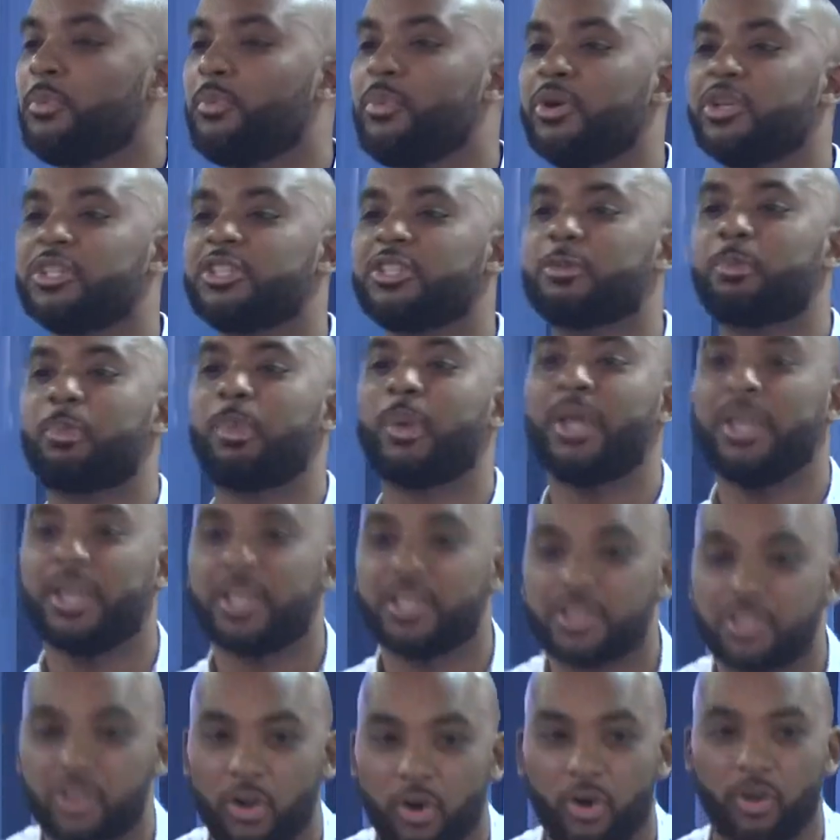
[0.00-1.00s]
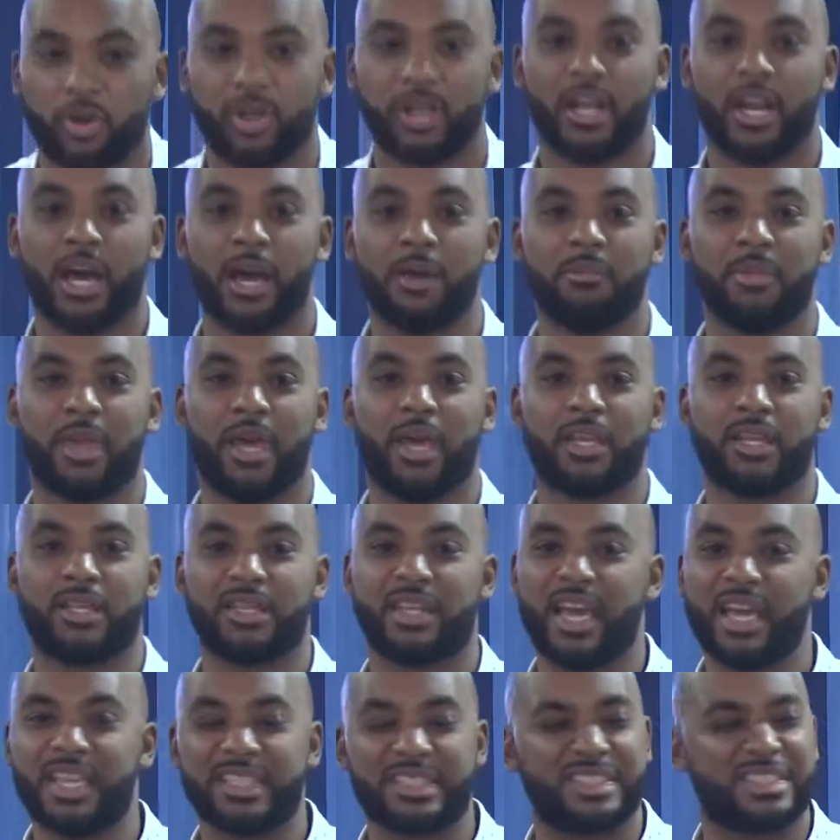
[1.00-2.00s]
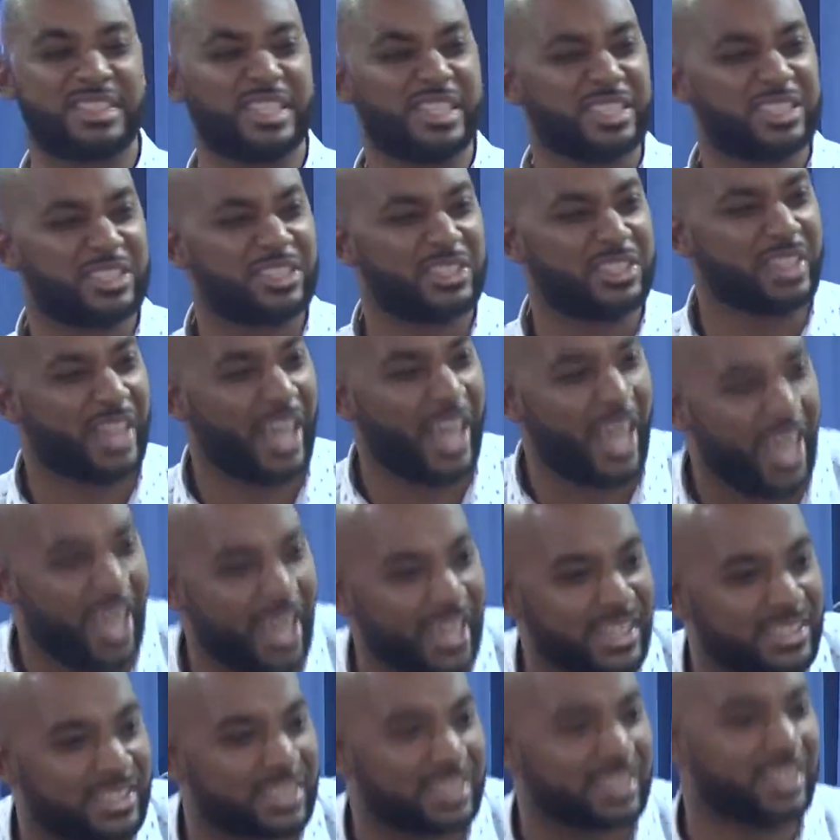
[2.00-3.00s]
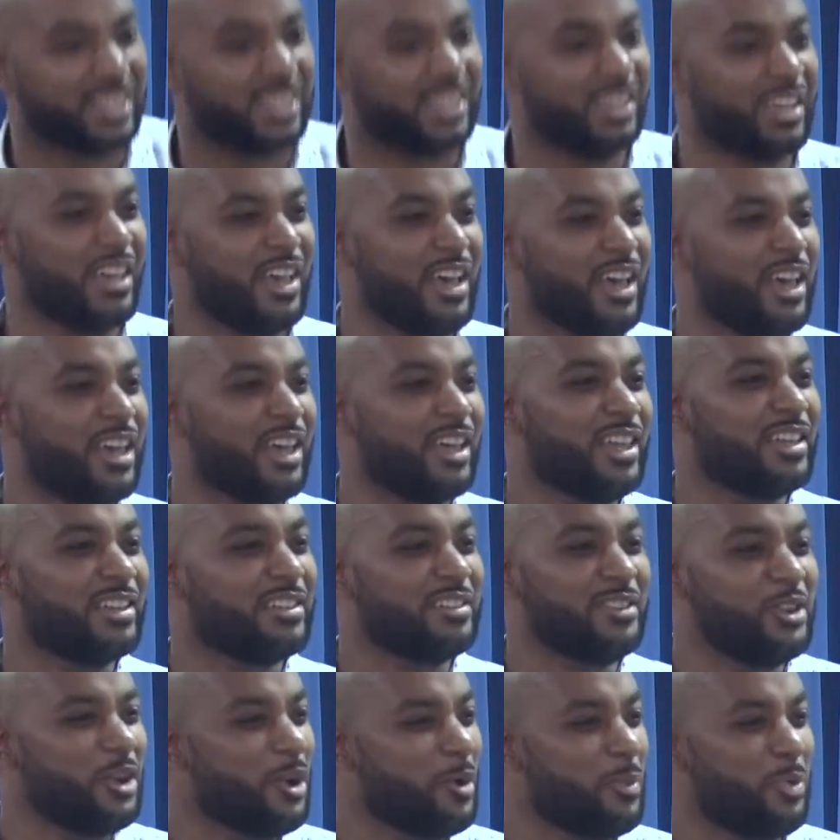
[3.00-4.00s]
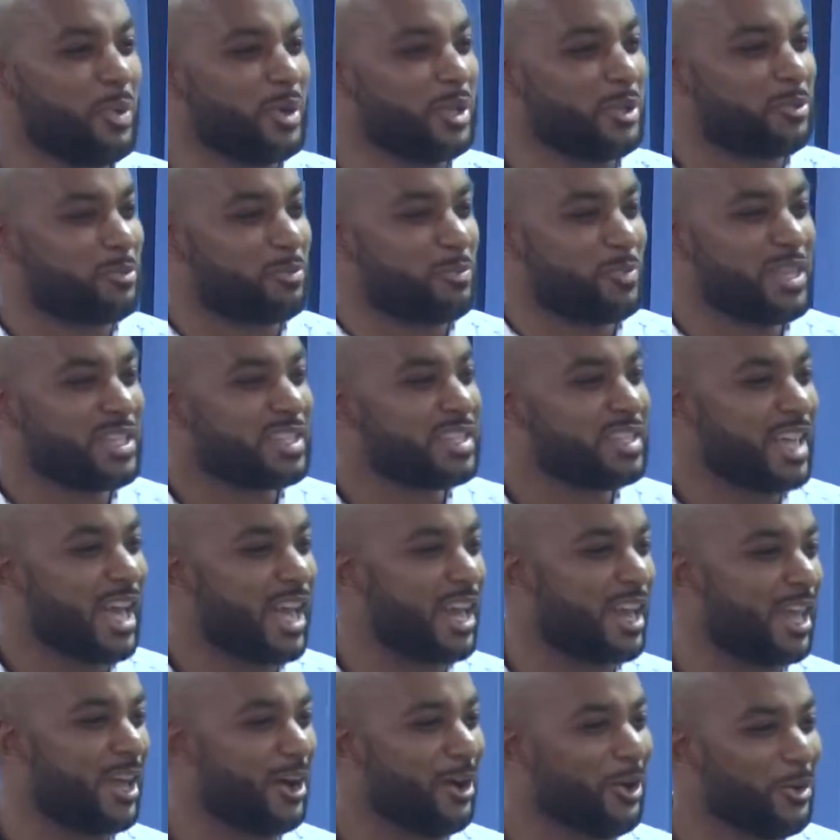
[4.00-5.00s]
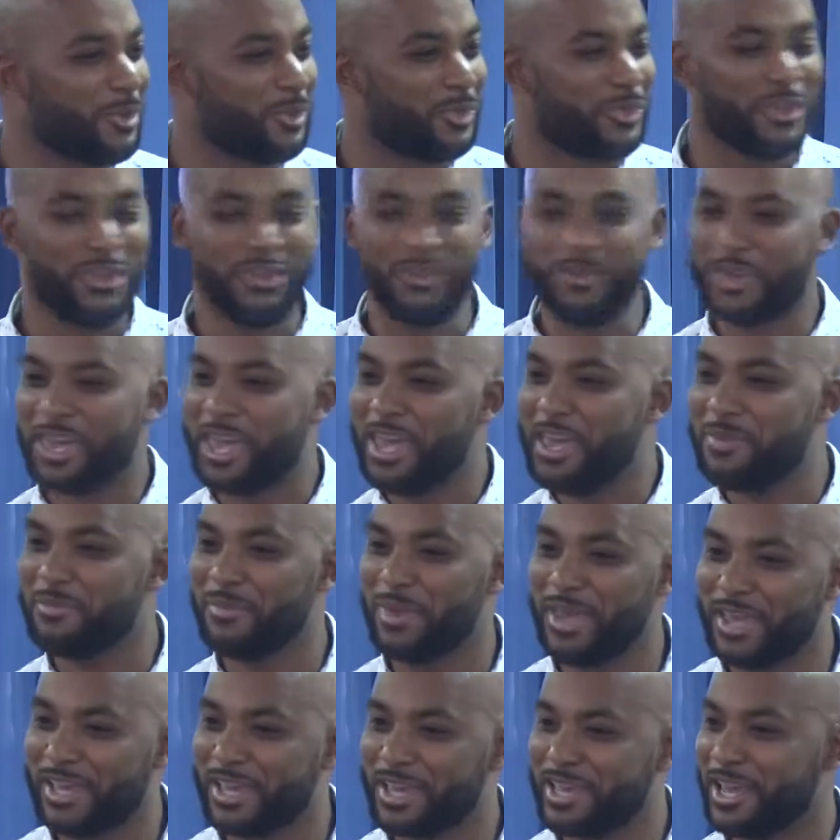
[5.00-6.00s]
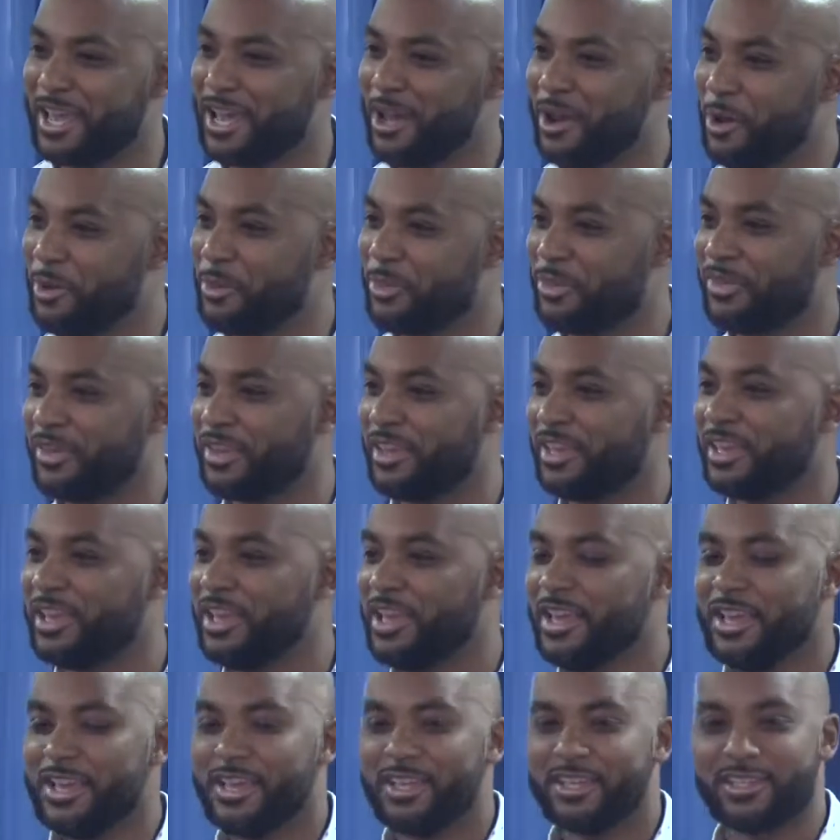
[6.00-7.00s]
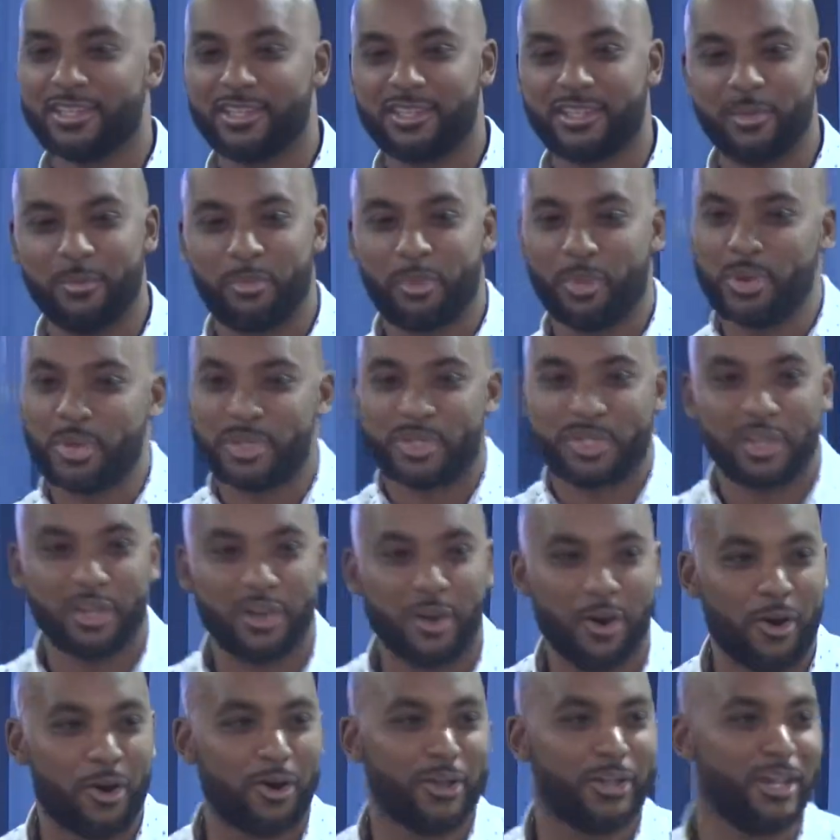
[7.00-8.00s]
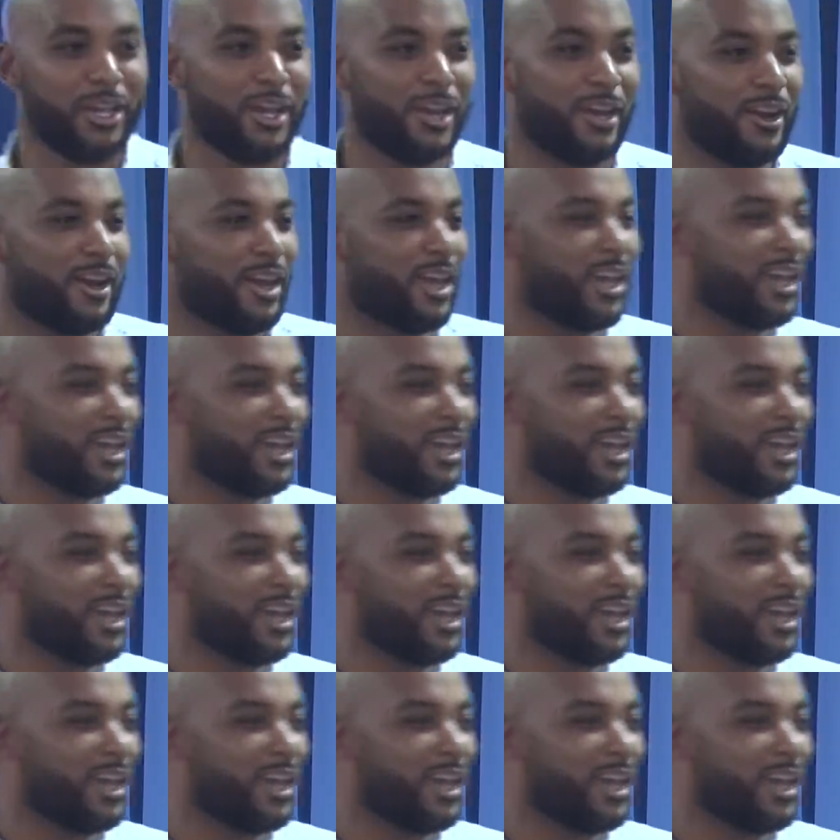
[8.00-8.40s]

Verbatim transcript: put spinach on it. I'm like, that's just nasty. you don't put it's not healthy. You can't make it healthy healthy. So she puts it on there,